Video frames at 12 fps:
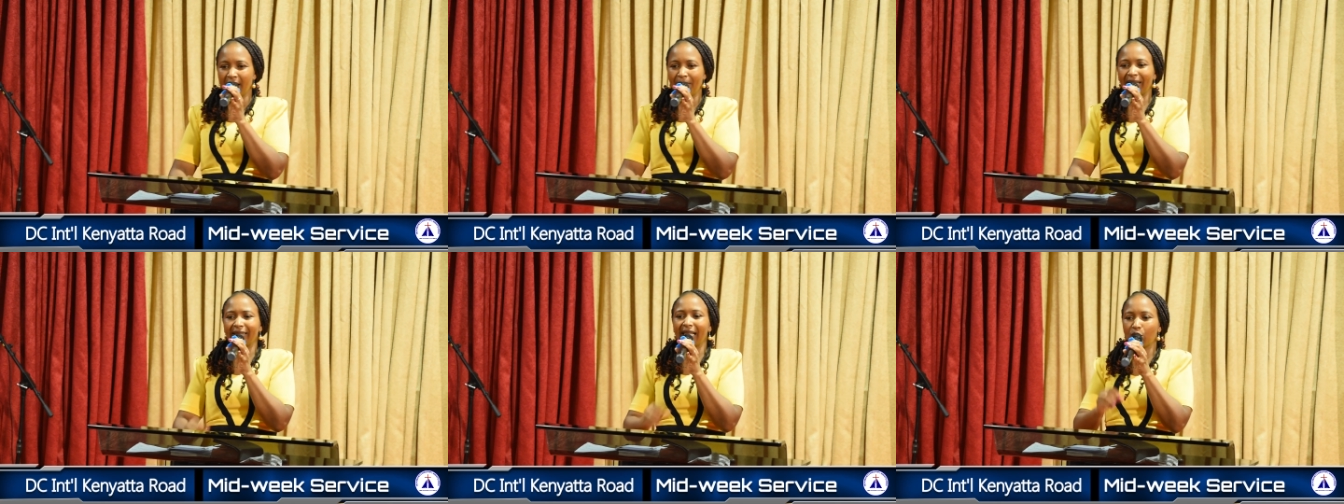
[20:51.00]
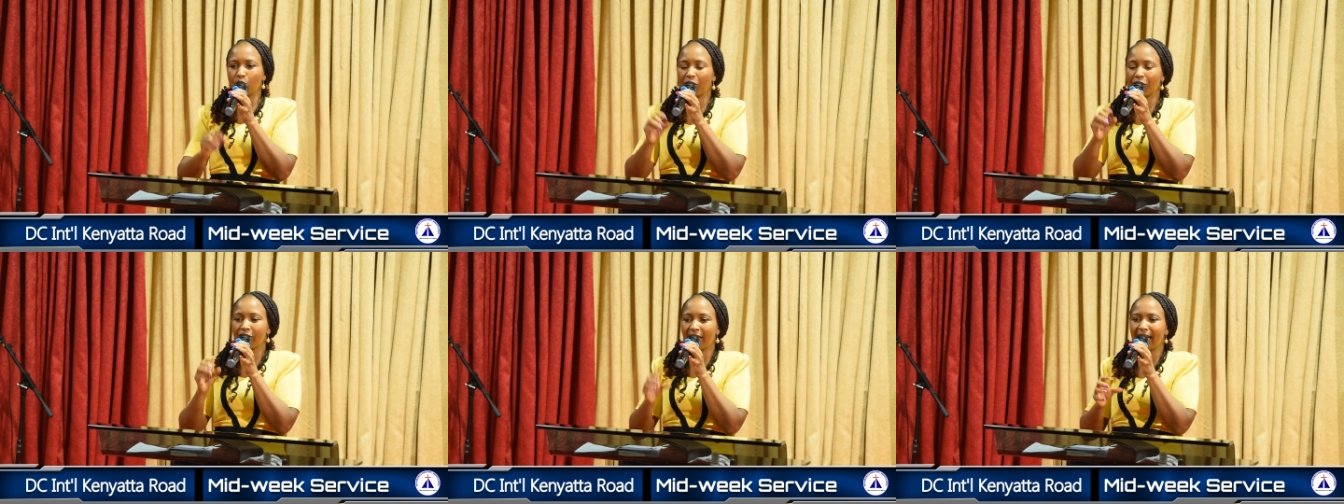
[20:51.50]
but as you
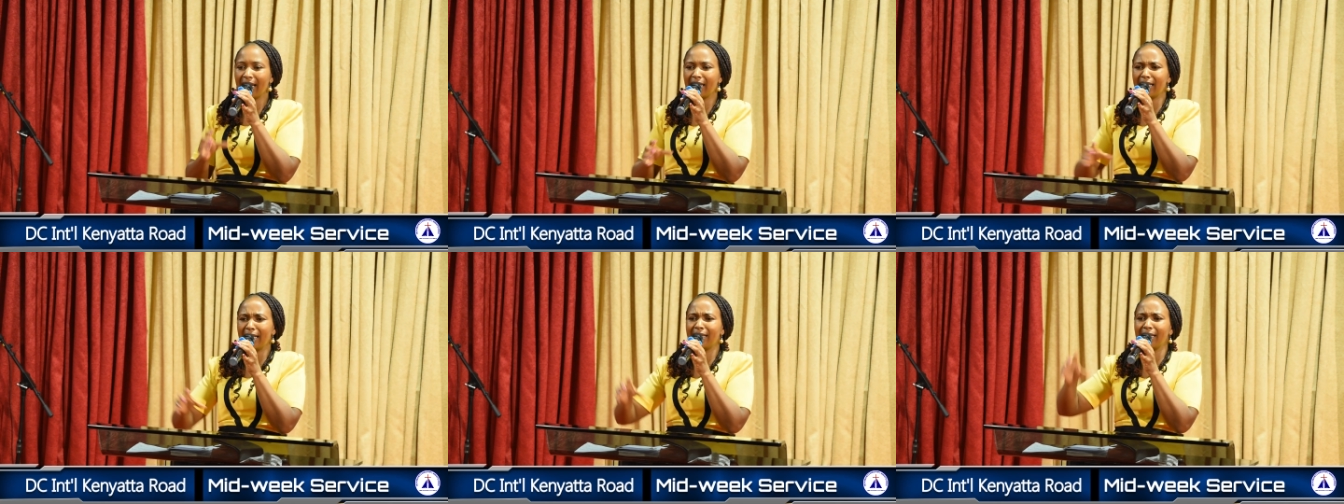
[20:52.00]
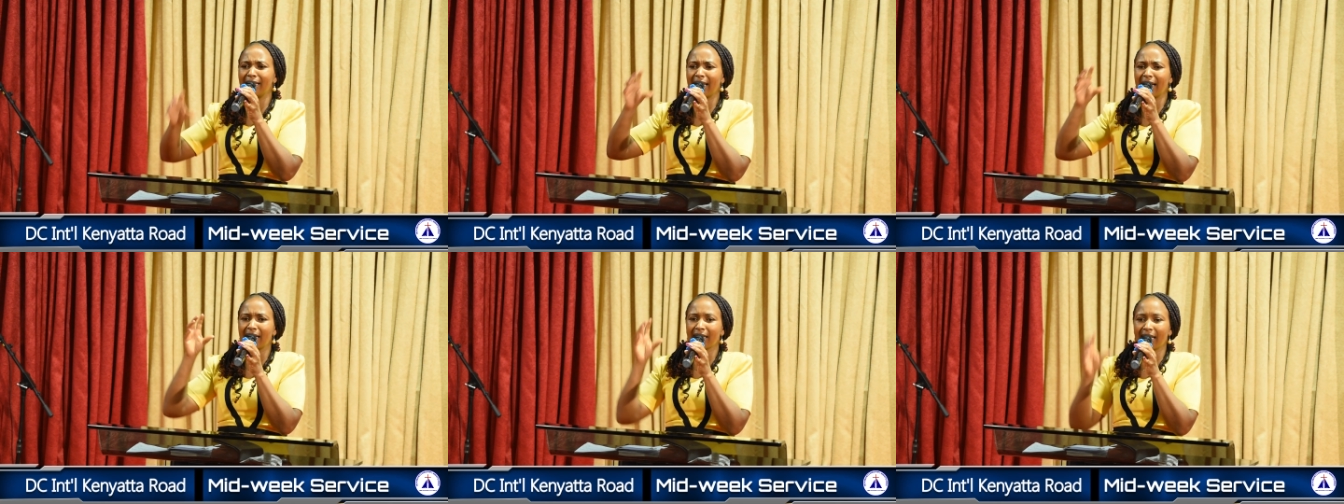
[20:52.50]
have said, it is
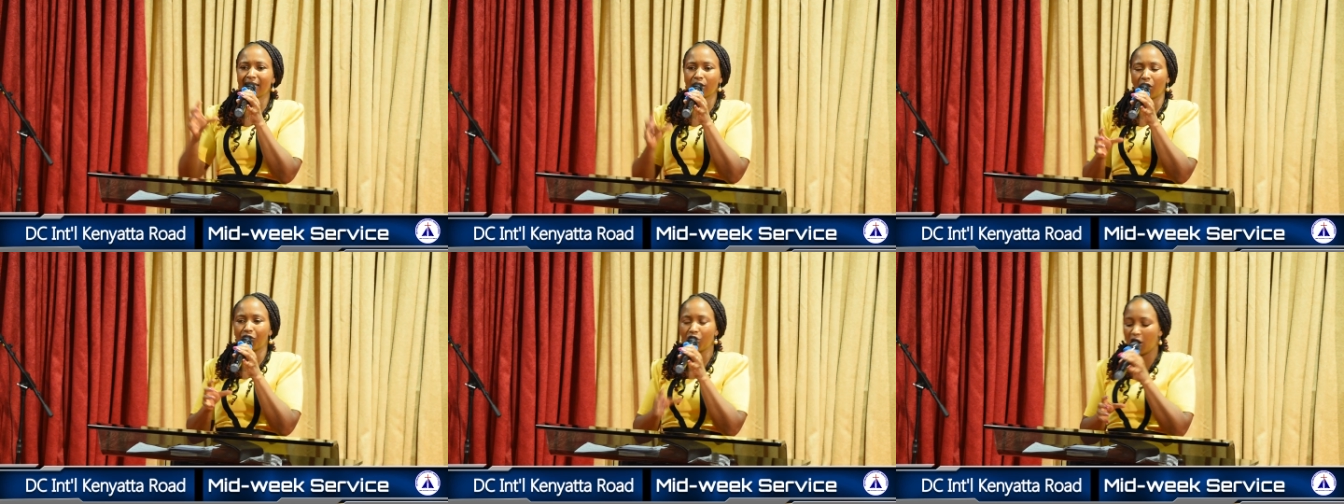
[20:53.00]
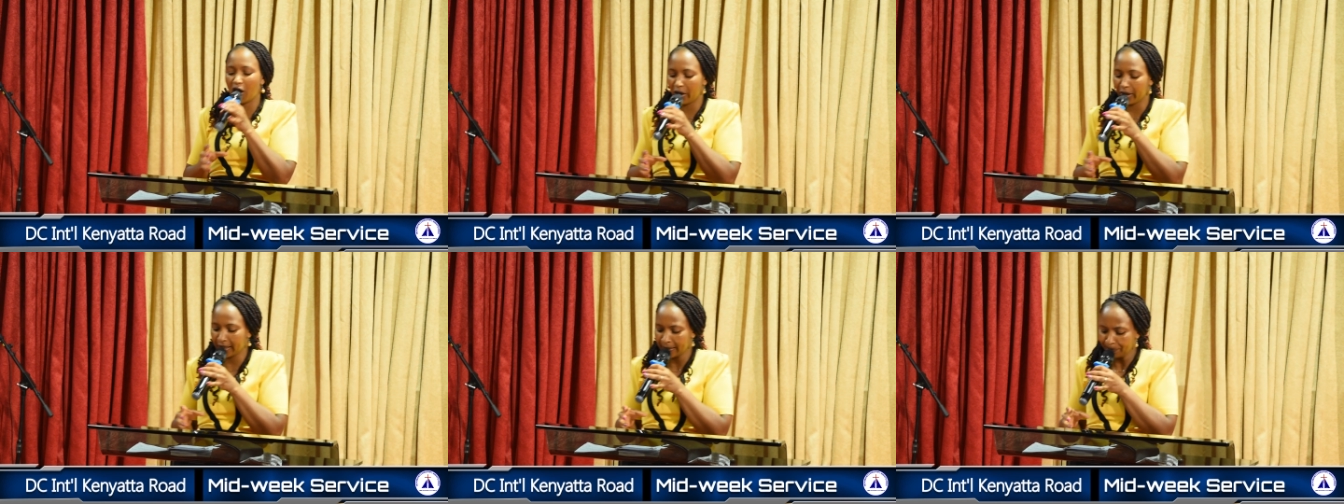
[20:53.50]
the grace of
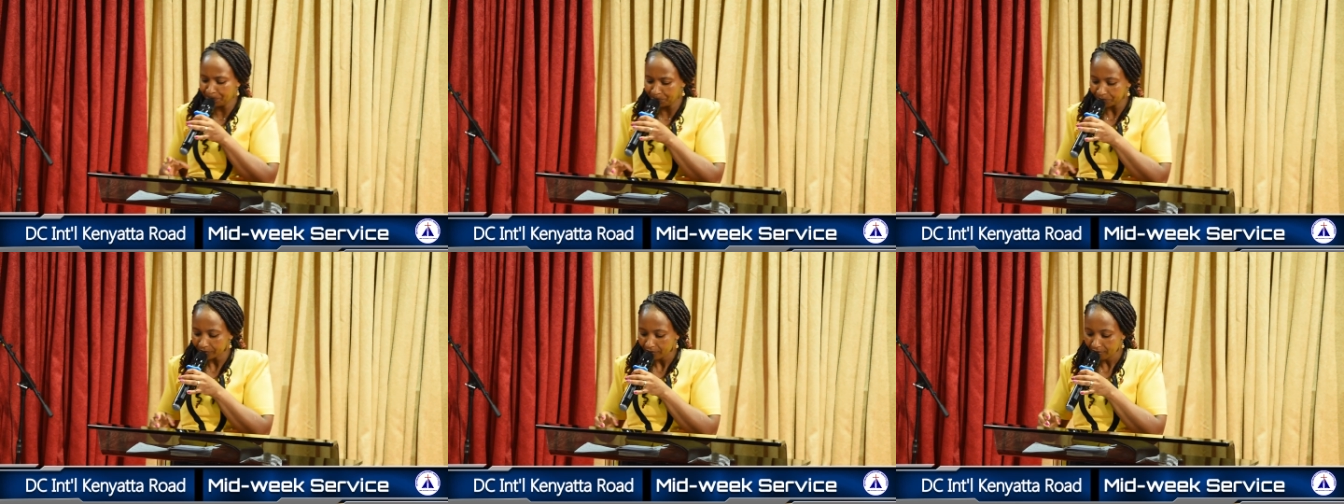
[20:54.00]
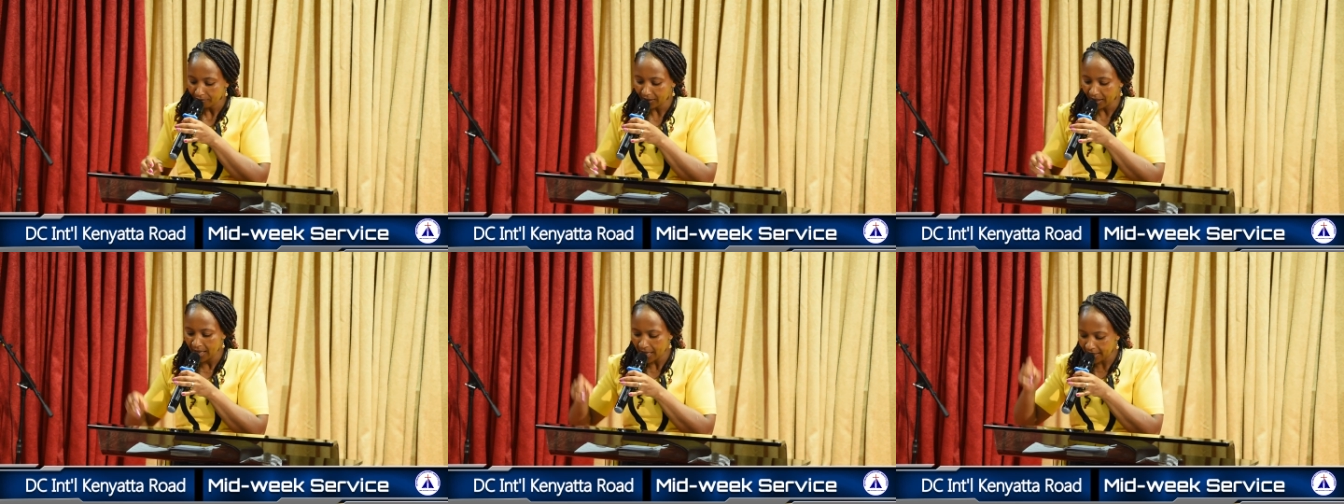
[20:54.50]
God
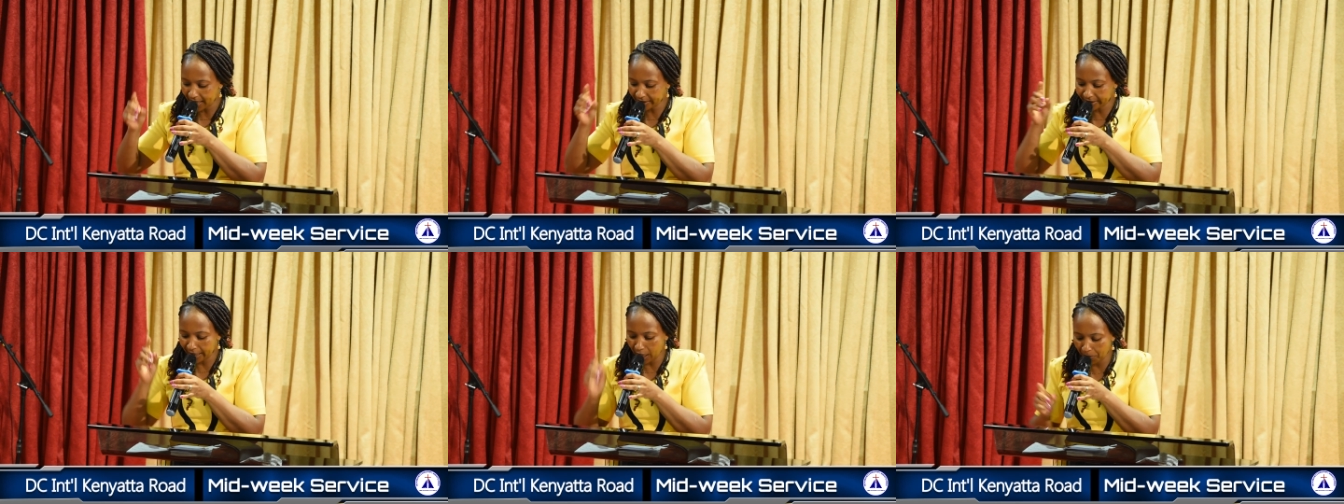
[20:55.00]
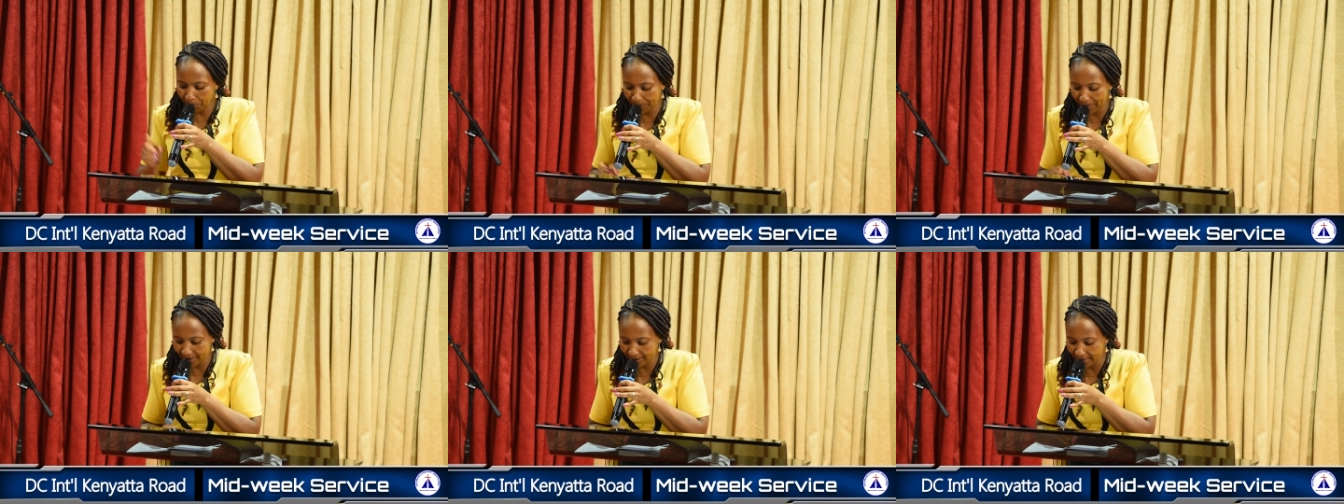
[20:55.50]
that helps
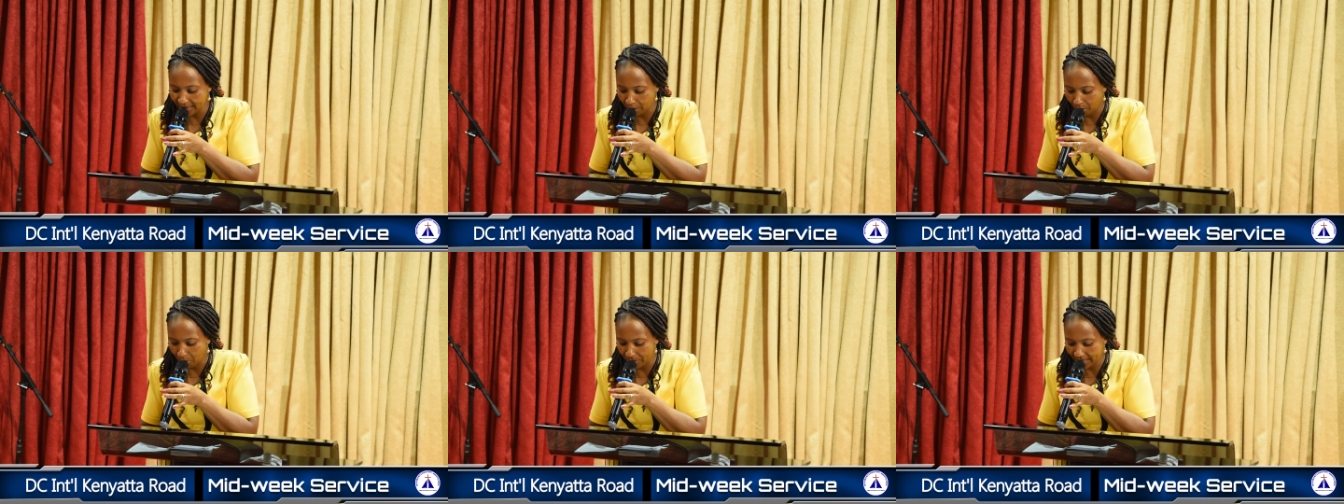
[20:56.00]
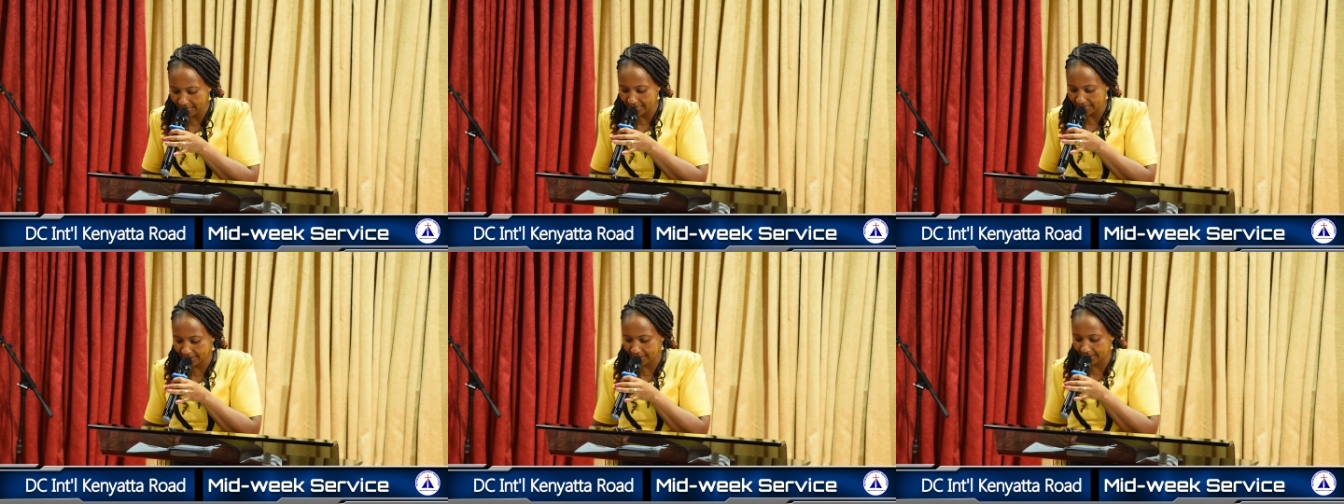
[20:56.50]
us in our
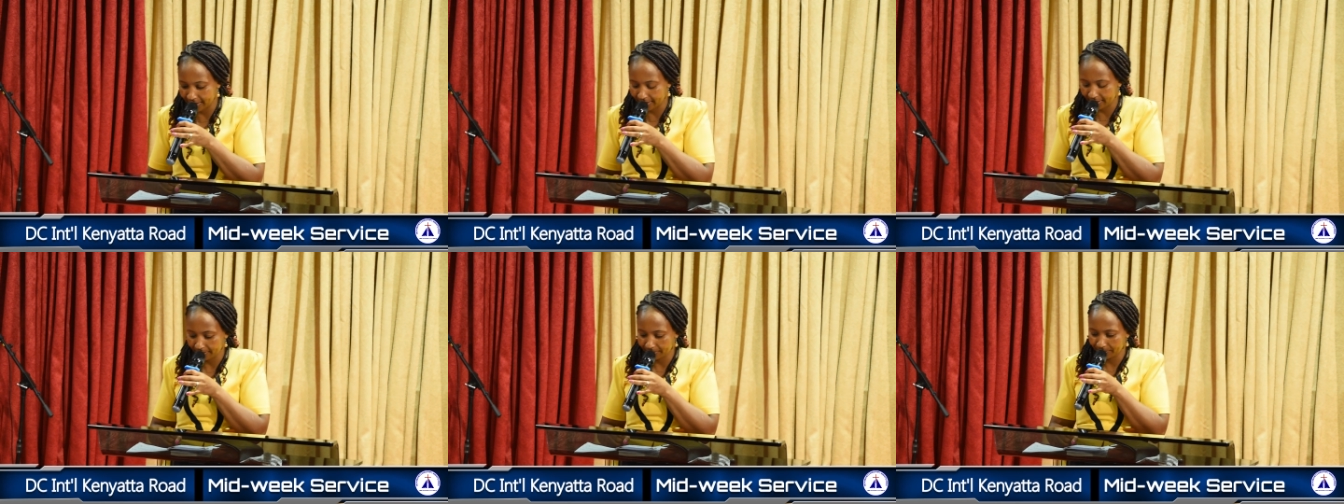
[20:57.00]
weaknesses.